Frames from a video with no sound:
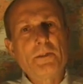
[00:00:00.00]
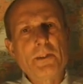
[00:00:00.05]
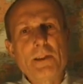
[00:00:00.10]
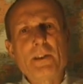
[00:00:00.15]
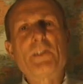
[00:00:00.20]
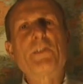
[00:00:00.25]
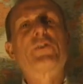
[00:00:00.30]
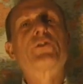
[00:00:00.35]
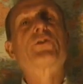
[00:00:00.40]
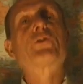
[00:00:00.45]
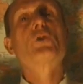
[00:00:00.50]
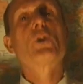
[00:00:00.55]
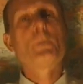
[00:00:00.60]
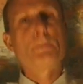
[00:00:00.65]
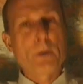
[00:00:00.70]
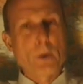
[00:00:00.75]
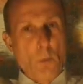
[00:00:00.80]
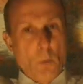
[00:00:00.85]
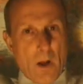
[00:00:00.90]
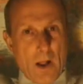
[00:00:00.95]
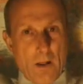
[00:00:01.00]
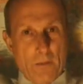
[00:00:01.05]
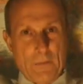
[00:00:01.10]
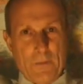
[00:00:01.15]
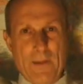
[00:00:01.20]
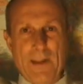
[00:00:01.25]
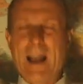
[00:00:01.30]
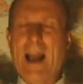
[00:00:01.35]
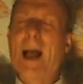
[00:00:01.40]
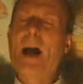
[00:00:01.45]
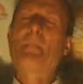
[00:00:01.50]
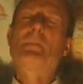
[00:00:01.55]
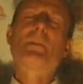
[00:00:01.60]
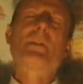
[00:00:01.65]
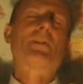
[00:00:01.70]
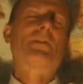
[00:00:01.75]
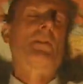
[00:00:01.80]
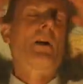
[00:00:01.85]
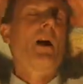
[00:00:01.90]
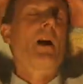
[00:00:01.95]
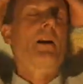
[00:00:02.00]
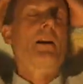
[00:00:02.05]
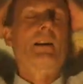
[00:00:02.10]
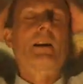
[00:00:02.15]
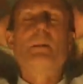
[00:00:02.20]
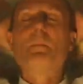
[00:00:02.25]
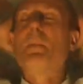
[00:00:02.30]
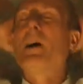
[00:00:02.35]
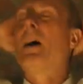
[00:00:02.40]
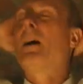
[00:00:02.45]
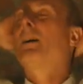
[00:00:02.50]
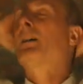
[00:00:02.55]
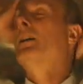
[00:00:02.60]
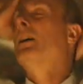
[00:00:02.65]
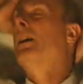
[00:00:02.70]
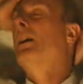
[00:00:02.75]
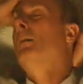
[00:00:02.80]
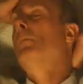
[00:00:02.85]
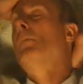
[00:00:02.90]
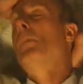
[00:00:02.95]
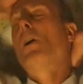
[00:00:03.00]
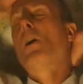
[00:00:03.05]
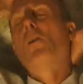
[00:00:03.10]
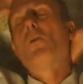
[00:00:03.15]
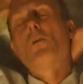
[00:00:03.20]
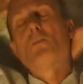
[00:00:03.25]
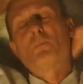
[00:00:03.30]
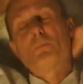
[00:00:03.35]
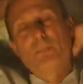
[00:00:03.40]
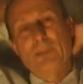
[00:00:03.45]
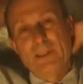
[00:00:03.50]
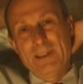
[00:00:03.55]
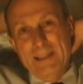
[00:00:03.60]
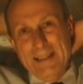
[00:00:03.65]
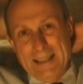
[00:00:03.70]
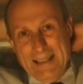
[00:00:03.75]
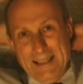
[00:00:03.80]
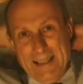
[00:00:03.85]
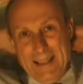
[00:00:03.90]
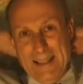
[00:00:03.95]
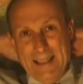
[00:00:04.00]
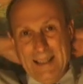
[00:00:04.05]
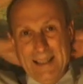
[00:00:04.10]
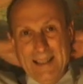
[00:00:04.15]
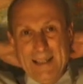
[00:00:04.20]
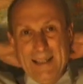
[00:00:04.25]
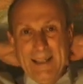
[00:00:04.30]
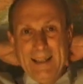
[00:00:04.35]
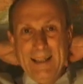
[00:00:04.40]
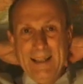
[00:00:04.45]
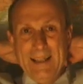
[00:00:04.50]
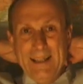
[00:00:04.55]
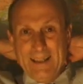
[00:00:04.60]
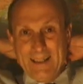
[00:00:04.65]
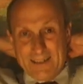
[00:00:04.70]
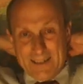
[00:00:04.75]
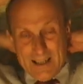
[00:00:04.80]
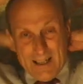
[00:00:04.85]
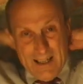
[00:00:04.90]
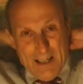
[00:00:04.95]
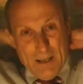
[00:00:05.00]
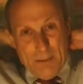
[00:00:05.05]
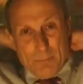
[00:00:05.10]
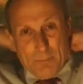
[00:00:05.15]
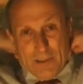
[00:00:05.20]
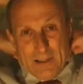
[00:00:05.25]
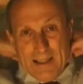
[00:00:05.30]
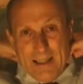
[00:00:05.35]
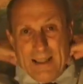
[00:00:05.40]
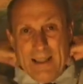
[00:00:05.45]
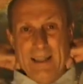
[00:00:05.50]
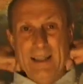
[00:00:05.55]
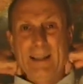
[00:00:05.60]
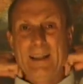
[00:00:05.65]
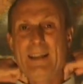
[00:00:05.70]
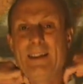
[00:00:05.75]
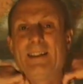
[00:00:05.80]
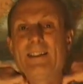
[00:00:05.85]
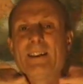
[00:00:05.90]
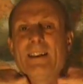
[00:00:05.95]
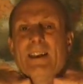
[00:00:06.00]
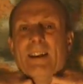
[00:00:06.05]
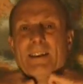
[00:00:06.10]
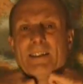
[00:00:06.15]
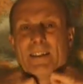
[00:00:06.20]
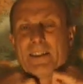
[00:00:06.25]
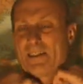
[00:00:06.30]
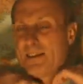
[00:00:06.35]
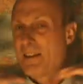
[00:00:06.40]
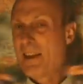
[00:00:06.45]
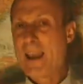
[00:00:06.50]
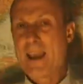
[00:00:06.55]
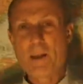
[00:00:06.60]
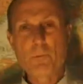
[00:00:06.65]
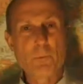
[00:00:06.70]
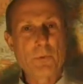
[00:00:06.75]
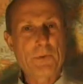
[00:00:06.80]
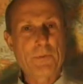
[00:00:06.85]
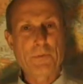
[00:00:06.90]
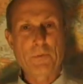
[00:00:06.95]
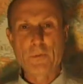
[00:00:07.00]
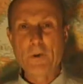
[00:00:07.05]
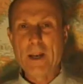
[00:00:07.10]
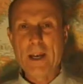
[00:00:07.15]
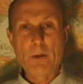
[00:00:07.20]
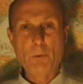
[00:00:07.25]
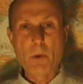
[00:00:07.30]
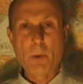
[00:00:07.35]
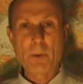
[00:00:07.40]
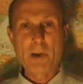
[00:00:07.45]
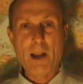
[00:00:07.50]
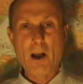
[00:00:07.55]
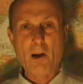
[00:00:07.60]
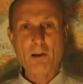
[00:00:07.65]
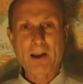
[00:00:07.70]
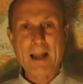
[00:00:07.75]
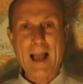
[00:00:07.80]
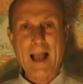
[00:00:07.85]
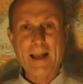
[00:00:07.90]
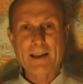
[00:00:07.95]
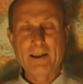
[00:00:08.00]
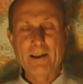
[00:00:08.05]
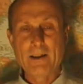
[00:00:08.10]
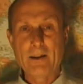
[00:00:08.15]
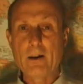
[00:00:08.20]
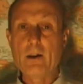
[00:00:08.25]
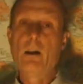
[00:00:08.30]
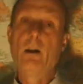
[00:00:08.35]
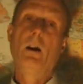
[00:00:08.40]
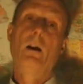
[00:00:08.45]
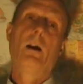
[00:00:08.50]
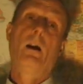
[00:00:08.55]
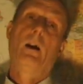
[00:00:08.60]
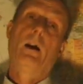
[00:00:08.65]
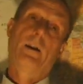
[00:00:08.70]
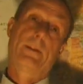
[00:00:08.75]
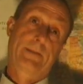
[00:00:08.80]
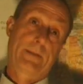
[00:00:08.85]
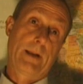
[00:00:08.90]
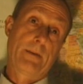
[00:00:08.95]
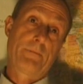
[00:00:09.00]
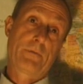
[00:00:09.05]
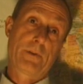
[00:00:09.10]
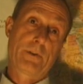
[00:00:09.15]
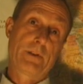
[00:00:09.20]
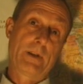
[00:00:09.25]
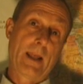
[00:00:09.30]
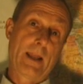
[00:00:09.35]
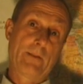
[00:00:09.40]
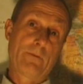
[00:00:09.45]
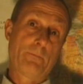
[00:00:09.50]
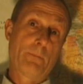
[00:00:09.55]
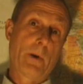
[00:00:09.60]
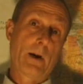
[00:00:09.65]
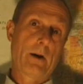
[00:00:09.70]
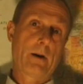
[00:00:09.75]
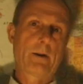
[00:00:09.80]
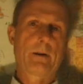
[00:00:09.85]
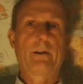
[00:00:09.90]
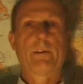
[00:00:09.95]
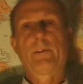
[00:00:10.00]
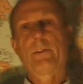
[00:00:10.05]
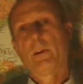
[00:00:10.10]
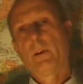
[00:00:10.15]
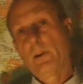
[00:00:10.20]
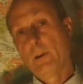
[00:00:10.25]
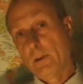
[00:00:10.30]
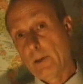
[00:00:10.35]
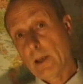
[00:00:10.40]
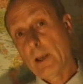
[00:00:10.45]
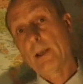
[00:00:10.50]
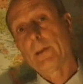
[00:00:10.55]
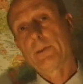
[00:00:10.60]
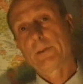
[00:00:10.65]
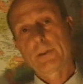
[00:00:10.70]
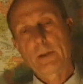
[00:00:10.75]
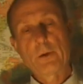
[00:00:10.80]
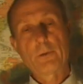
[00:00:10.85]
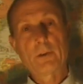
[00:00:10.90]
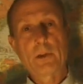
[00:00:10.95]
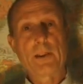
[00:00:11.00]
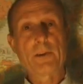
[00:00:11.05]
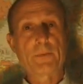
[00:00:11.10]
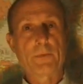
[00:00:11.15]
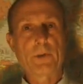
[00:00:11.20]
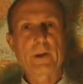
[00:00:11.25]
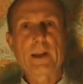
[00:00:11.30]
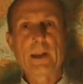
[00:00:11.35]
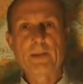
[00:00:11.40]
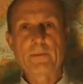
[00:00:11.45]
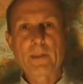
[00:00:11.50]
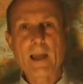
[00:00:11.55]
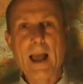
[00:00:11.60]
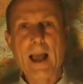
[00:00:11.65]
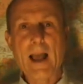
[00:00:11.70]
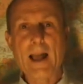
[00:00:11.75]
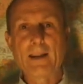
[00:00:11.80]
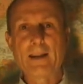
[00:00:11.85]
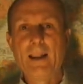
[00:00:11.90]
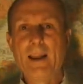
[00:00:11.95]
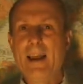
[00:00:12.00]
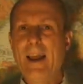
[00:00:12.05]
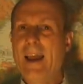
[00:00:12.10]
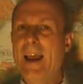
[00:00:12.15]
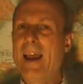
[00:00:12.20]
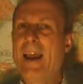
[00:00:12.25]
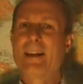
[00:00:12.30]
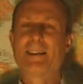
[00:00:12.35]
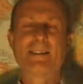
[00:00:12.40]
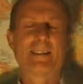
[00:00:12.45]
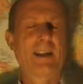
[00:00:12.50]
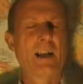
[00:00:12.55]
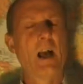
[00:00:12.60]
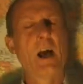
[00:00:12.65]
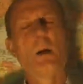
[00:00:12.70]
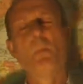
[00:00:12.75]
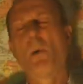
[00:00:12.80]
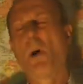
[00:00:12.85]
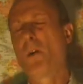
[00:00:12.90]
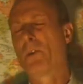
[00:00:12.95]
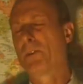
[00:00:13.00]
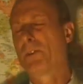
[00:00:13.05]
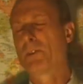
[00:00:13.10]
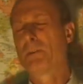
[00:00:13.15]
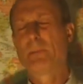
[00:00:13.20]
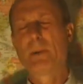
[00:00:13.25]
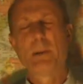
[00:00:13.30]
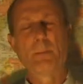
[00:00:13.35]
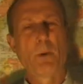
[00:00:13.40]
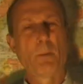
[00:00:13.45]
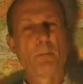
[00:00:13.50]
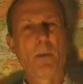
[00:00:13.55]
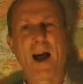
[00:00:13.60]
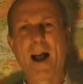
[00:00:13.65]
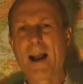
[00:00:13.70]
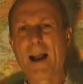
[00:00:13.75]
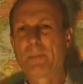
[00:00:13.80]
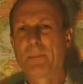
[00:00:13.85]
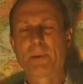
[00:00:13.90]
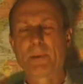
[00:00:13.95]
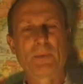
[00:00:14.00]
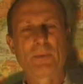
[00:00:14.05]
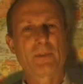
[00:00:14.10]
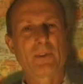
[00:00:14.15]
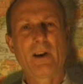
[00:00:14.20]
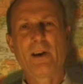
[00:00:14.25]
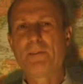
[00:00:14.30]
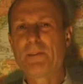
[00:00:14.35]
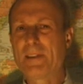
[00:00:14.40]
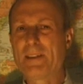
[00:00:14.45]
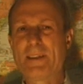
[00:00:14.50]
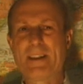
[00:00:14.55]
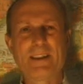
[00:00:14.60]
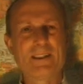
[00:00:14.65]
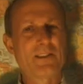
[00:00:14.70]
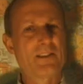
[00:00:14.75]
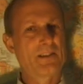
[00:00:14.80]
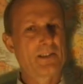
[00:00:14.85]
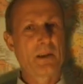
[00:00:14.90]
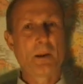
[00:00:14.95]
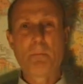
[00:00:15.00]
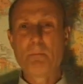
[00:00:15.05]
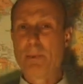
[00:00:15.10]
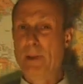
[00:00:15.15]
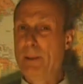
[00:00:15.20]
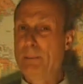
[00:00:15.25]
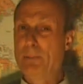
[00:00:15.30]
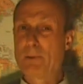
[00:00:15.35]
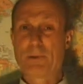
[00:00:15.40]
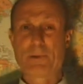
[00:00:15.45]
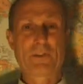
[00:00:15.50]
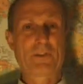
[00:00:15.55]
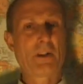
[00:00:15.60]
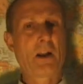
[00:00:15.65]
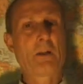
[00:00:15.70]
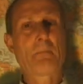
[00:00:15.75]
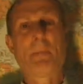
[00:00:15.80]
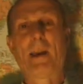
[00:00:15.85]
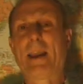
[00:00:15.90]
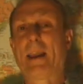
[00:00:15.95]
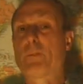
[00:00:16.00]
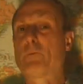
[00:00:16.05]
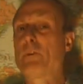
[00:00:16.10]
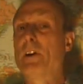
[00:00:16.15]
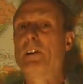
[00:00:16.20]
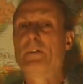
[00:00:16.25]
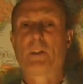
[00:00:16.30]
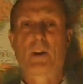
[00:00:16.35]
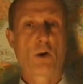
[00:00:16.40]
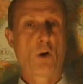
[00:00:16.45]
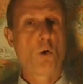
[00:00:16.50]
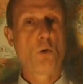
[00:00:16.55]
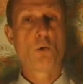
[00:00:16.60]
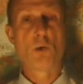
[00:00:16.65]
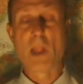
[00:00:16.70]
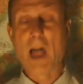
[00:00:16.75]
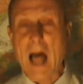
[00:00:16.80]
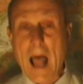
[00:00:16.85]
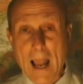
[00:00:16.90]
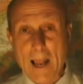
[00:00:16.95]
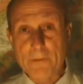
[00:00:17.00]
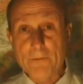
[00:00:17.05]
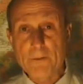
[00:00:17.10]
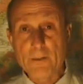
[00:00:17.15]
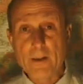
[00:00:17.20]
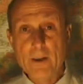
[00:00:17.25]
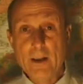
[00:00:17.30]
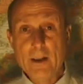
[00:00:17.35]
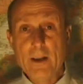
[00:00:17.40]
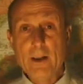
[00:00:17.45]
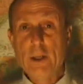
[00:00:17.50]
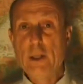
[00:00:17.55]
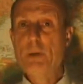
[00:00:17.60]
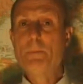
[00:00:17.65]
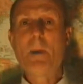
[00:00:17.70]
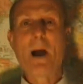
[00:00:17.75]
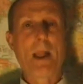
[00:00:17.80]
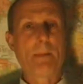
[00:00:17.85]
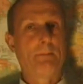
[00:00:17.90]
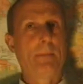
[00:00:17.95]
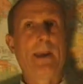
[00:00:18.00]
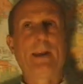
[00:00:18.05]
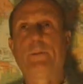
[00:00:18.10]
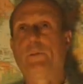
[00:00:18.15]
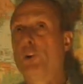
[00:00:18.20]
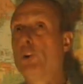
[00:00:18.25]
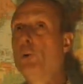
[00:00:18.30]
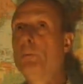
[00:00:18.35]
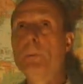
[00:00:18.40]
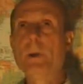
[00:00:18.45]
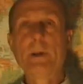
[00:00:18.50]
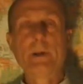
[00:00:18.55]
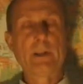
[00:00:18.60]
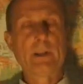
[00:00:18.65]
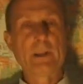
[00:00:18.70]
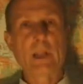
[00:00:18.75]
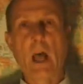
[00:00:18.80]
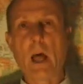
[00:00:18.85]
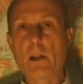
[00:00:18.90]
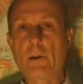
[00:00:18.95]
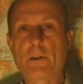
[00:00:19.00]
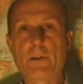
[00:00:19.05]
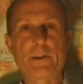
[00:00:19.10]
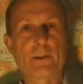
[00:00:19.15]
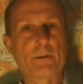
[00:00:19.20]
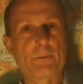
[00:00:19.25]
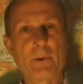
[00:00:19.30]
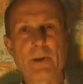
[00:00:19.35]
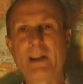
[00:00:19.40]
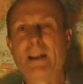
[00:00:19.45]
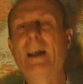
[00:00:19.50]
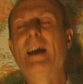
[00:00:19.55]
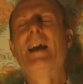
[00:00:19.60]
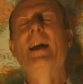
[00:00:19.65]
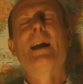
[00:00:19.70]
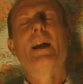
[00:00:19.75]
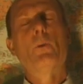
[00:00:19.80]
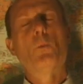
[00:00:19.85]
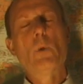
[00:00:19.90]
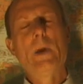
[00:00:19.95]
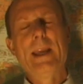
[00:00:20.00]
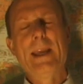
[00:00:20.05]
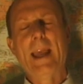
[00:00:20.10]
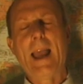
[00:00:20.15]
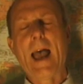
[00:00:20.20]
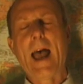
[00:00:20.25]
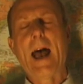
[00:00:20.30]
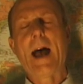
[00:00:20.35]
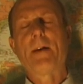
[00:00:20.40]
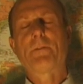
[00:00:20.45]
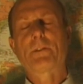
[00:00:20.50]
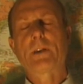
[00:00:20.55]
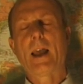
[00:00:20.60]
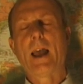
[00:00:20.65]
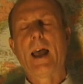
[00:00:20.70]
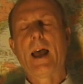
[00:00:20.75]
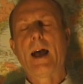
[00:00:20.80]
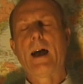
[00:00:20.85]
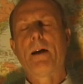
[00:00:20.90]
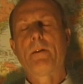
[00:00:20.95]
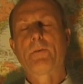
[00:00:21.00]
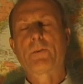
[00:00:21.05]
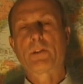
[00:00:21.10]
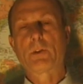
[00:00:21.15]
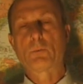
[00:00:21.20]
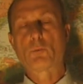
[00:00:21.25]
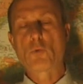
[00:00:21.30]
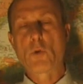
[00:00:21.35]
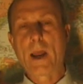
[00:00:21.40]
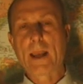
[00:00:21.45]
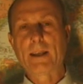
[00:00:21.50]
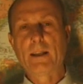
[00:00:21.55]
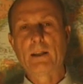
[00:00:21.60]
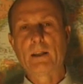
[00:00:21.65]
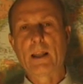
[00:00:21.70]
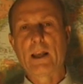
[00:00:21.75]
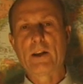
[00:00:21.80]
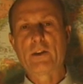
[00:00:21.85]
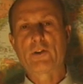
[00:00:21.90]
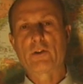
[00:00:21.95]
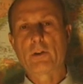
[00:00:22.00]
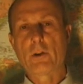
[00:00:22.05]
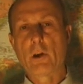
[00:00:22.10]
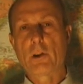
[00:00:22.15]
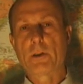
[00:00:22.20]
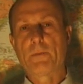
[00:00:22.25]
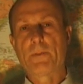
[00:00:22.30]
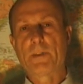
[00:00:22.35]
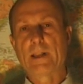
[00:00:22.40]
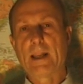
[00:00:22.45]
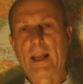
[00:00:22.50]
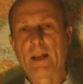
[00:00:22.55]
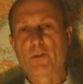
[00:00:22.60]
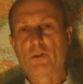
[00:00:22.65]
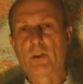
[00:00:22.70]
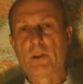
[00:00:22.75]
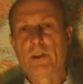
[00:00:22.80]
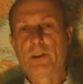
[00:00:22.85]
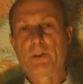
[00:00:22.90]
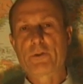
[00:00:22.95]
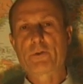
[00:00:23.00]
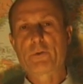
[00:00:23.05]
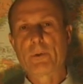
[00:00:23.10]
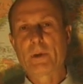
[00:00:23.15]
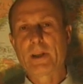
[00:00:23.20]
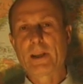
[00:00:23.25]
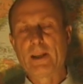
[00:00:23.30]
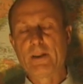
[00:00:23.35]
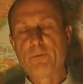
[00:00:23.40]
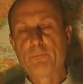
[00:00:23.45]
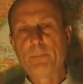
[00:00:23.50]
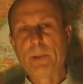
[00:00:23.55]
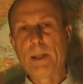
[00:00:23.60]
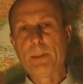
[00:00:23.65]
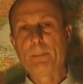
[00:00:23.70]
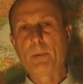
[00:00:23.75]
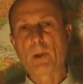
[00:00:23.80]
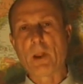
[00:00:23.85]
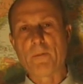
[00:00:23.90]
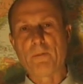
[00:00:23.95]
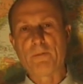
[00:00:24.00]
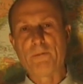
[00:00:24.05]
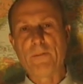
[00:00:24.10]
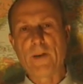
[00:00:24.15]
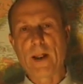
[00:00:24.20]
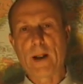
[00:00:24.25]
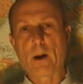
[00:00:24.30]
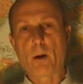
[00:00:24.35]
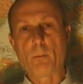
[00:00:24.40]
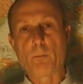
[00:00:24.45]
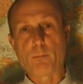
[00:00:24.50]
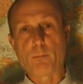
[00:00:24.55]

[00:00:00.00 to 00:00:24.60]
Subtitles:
the super wealthy. I'm just talking about, come on, please. This land was free when we all got here, except for the Native Americans. Yeah, so let's forget that. And come on, some people buy up some stuff, and then some people are stuck paying rent their whole life. You might pay $2 million in rent. We have to have some regulation on the financial industry to give people a fair